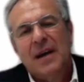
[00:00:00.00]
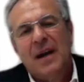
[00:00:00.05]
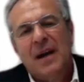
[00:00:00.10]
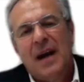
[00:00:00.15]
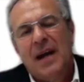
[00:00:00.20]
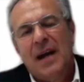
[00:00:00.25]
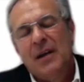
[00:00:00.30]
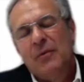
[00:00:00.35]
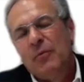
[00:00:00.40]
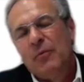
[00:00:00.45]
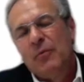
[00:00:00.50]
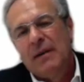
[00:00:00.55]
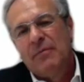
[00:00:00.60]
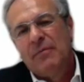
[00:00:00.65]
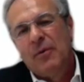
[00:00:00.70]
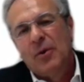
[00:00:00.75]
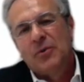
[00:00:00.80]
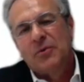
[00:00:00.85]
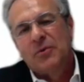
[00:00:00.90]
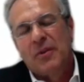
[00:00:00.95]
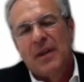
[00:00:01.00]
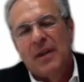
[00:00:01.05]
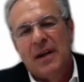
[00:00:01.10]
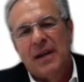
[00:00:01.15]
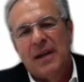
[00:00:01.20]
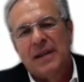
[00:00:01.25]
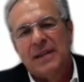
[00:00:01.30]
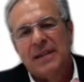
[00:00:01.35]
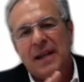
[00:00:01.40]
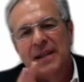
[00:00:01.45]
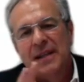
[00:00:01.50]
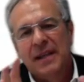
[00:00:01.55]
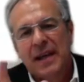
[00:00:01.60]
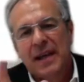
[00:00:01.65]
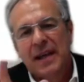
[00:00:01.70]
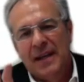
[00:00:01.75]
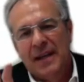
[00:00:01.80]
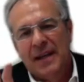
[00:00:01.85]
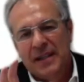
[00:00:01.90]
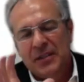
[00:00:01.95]
And we have also there a
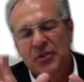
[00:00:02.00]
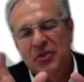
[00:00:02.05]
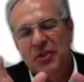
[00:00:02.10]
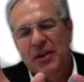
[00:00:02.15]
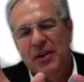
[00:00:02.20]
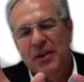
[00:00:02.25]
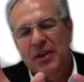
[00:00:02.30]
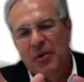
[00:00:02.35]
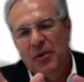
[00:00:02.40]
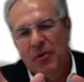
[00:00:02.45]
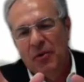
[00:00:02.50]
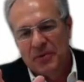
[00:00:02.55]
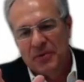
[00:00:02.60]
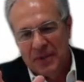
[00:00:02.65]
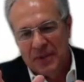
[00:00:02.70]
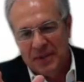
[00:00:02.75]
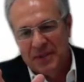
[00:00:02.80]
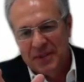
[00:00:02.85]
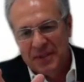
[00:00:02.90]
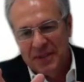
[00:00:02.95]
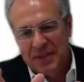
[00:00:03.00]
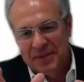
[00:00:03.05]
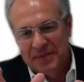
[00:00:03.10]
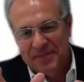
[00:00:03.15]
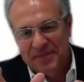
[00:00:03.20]
dedicated Chenot restaurant.